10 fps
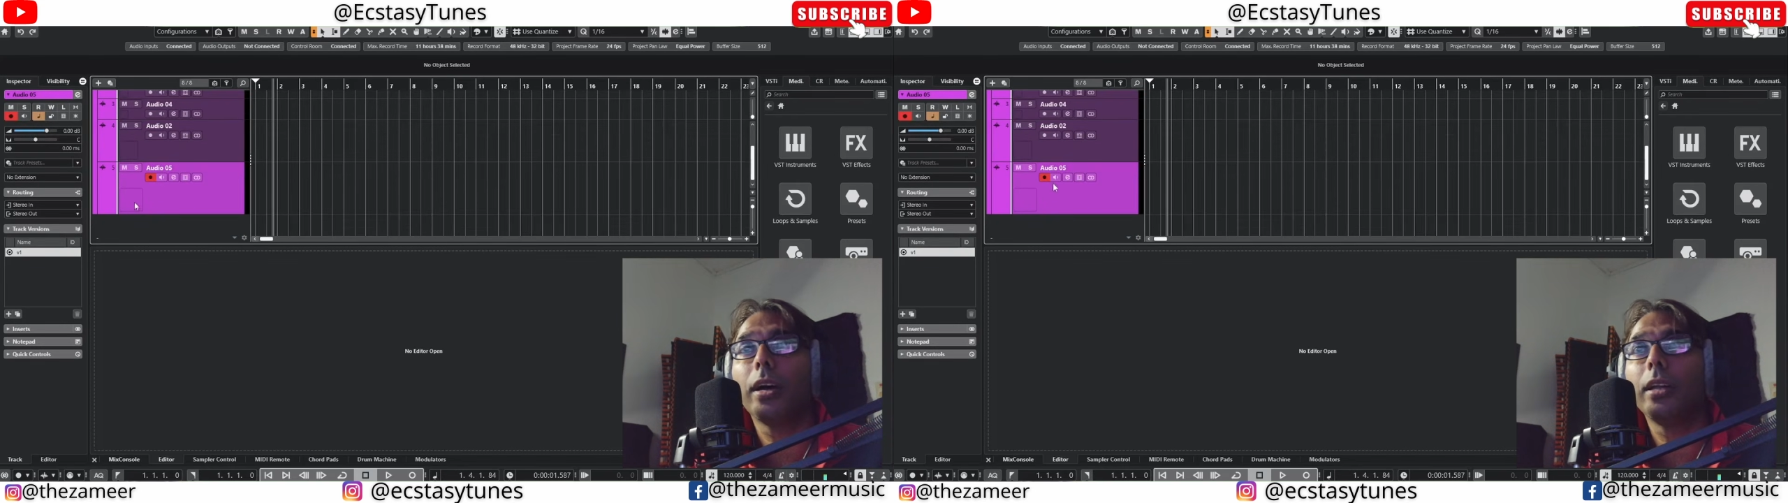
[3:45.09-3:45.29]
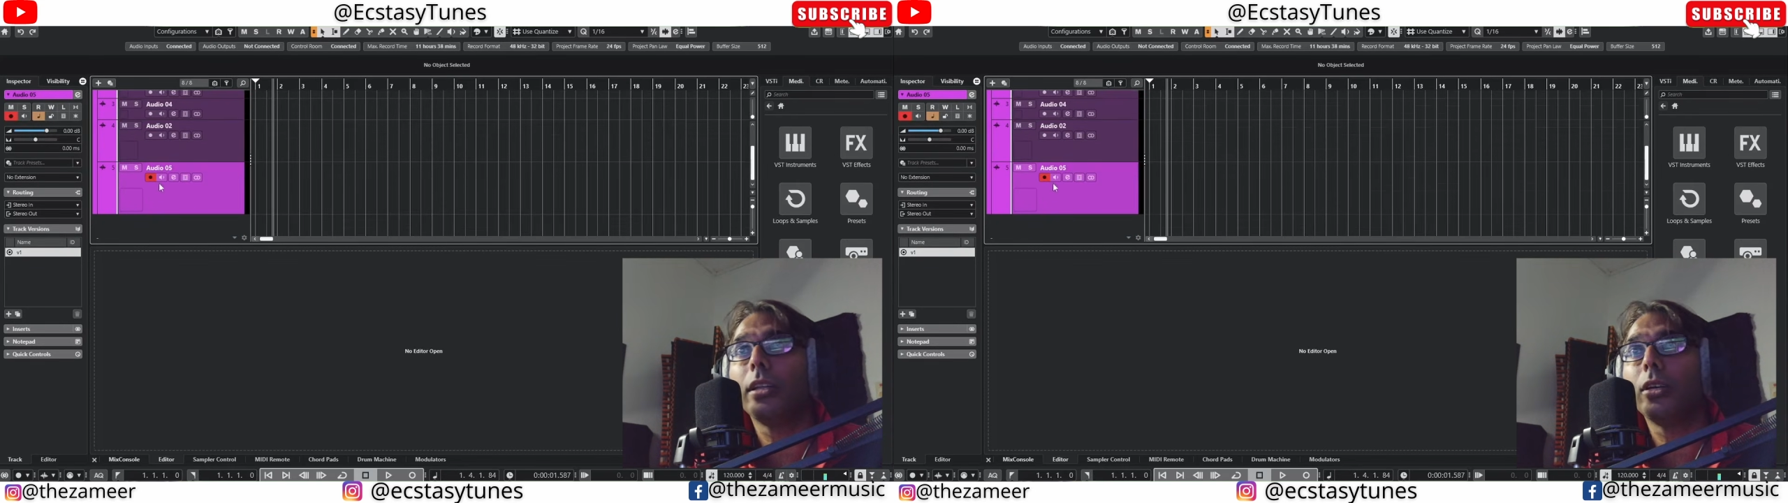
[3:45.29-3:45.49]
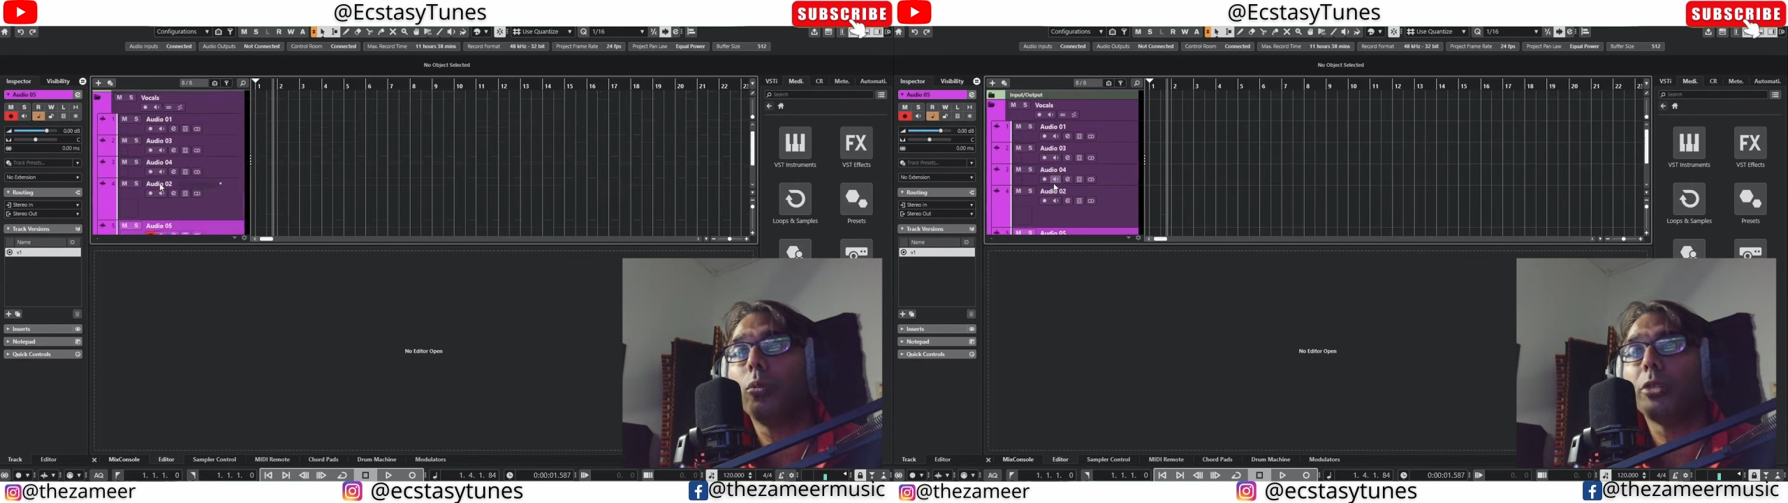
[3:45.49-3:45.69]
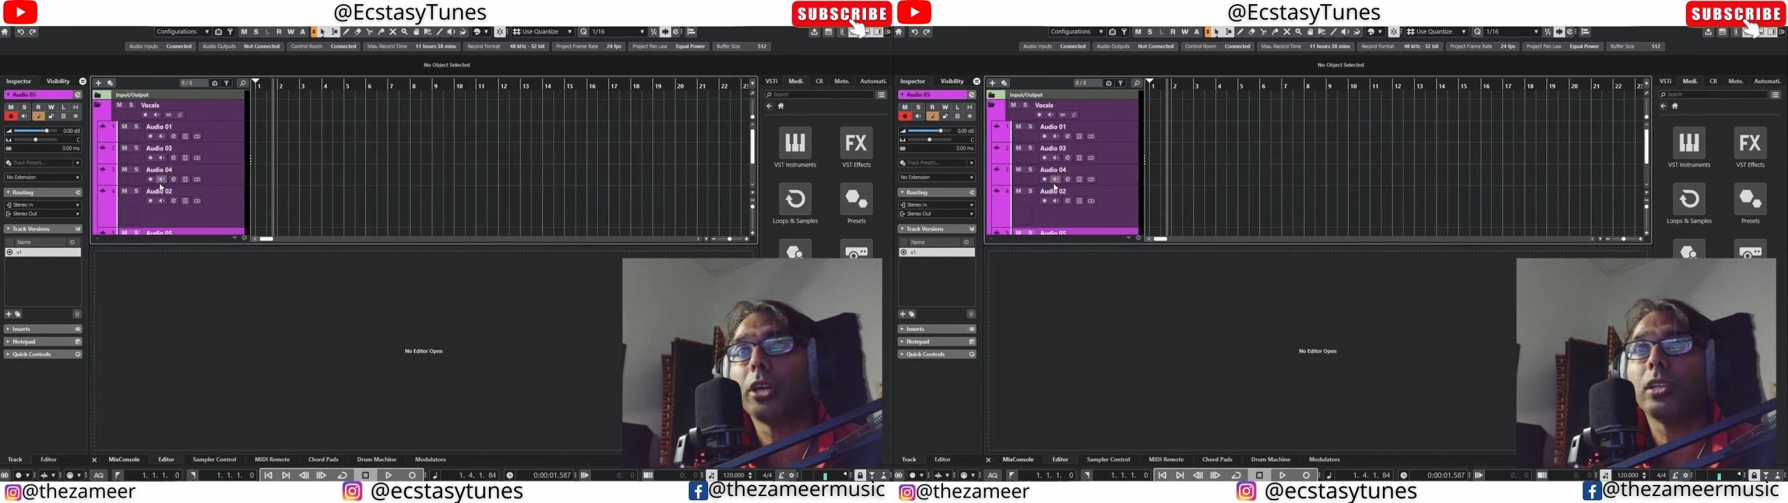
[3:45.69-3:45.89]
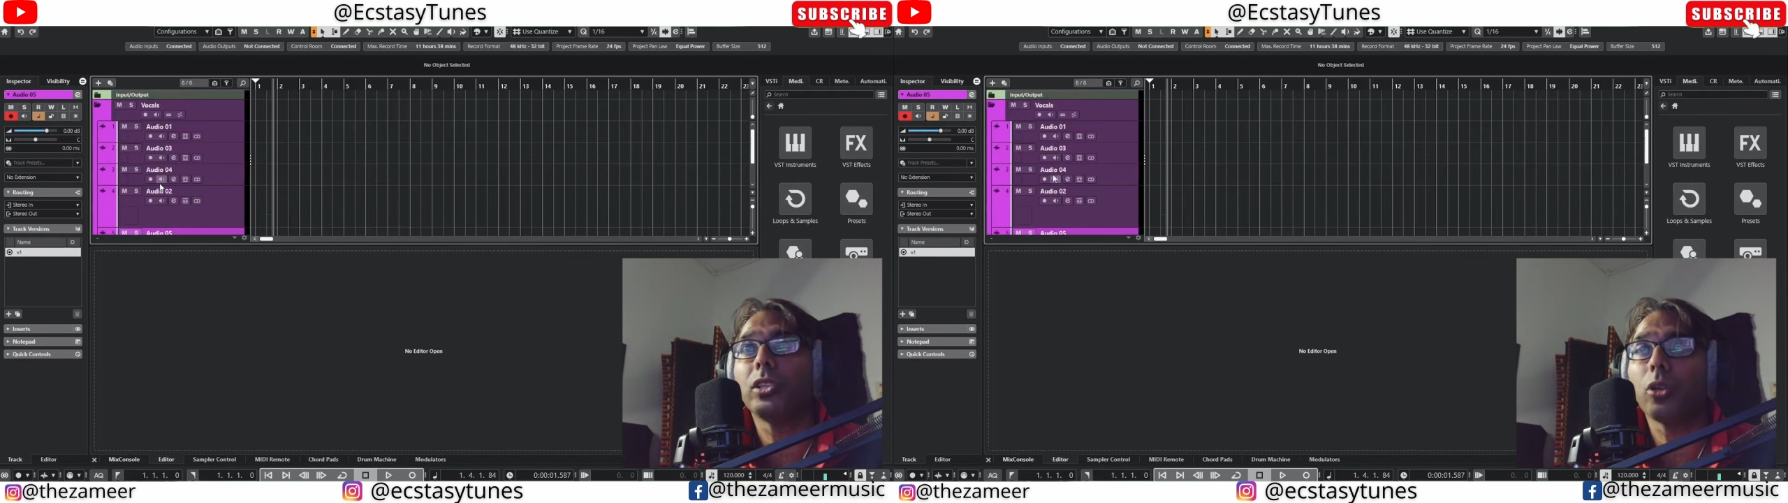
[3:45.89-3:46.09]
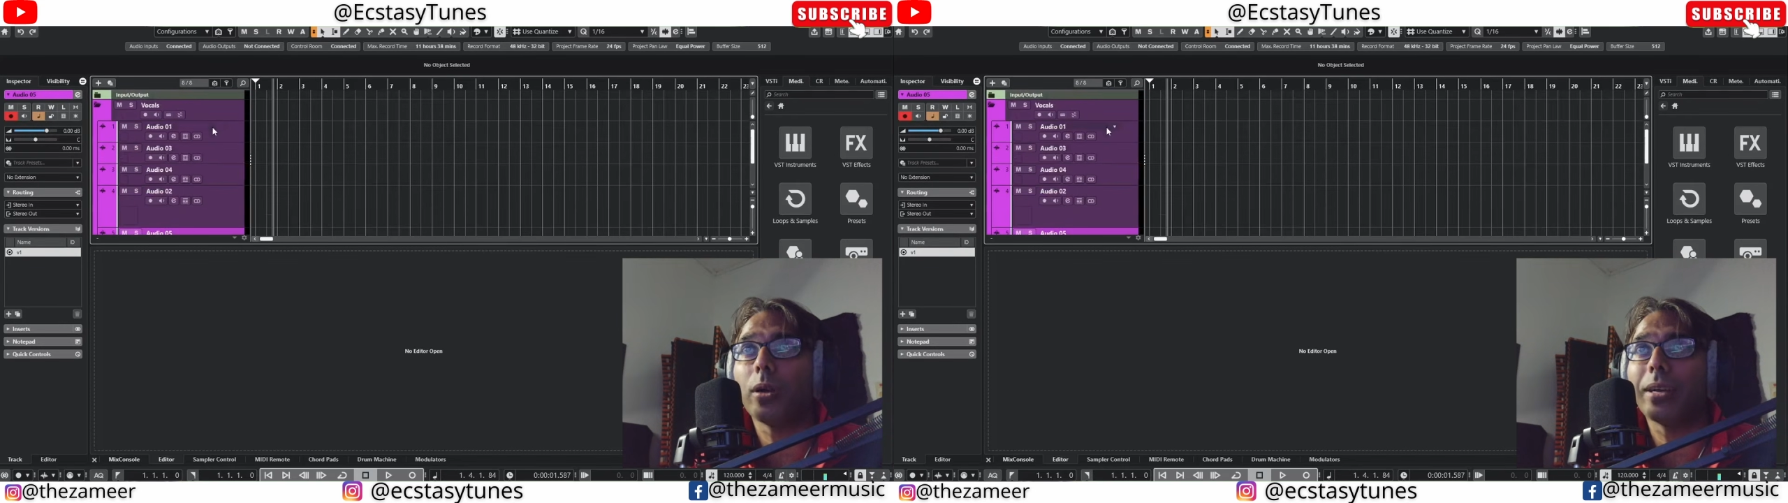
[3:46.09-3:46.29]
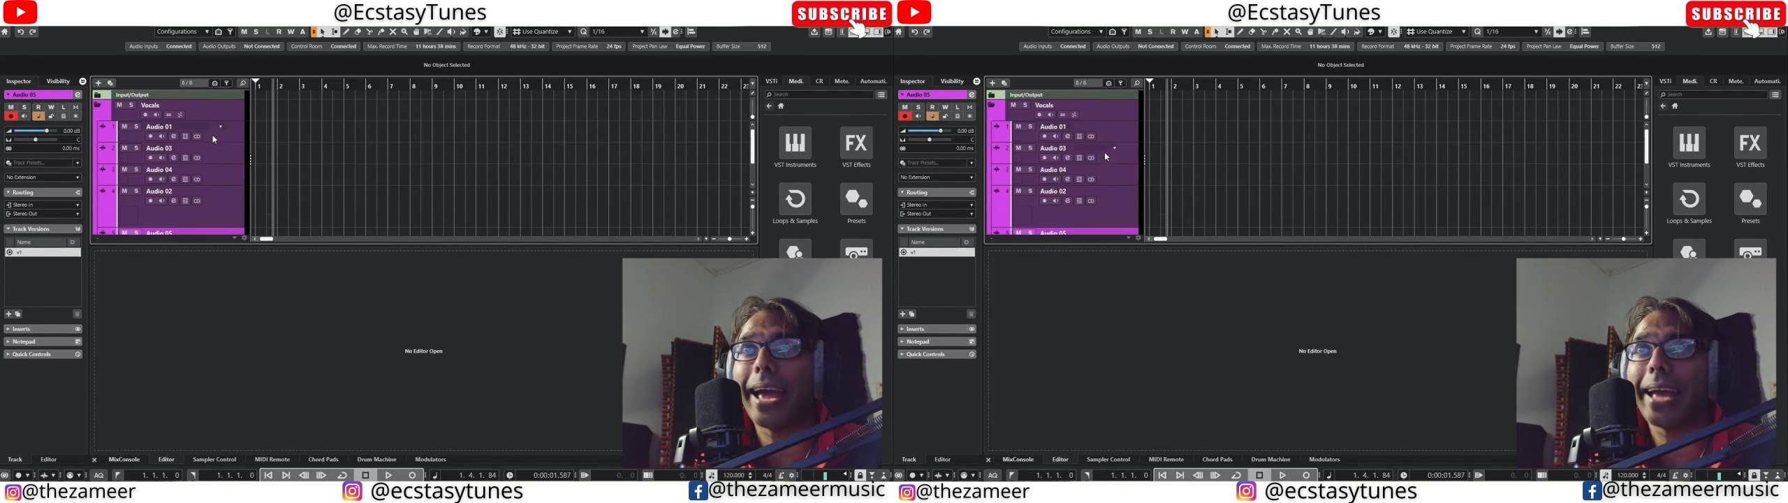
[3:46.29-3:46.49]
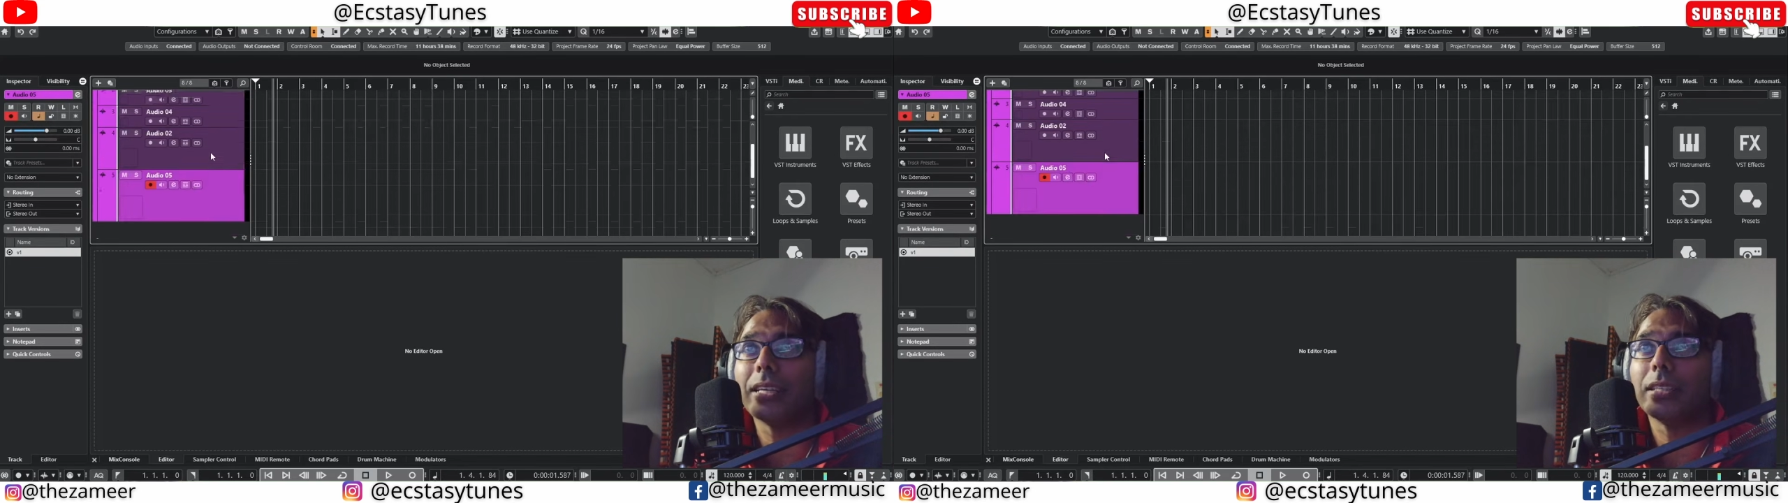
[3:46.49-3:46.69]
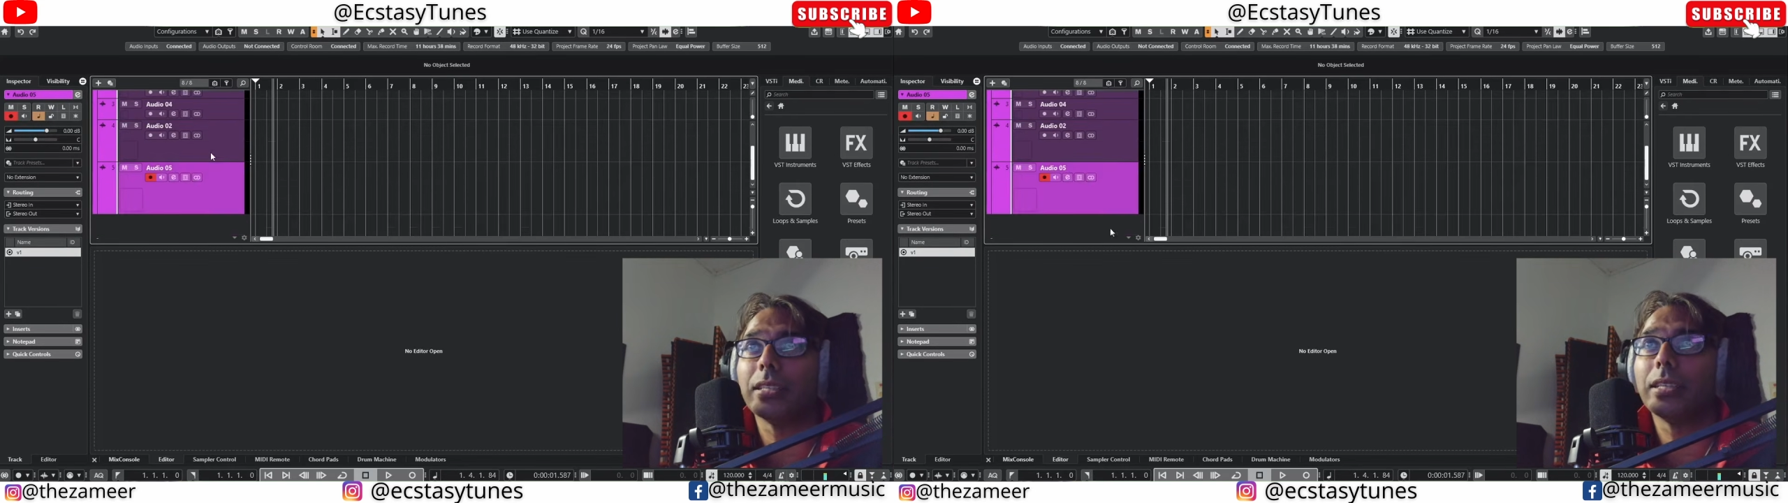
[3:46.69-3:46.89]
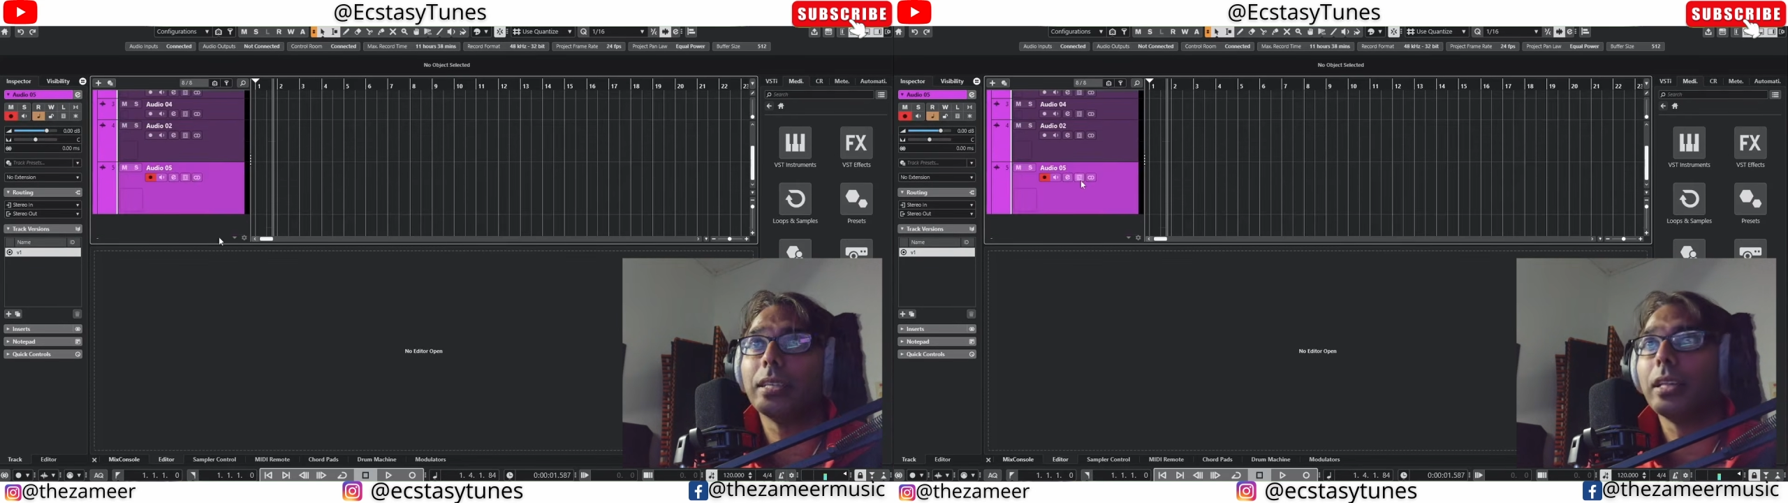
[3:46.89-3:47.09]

the group channel is not added,